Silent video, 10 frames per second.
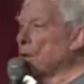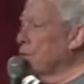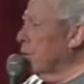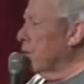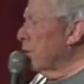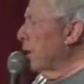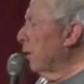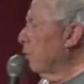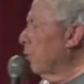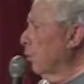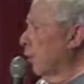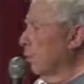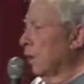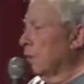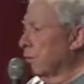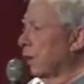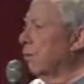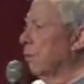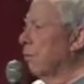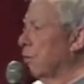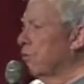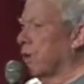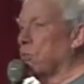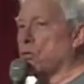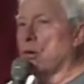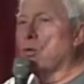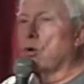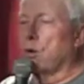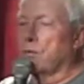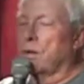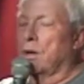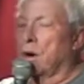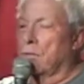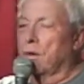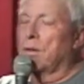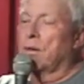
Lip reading: So for the next 30 minutes, I told them the same joke over and over.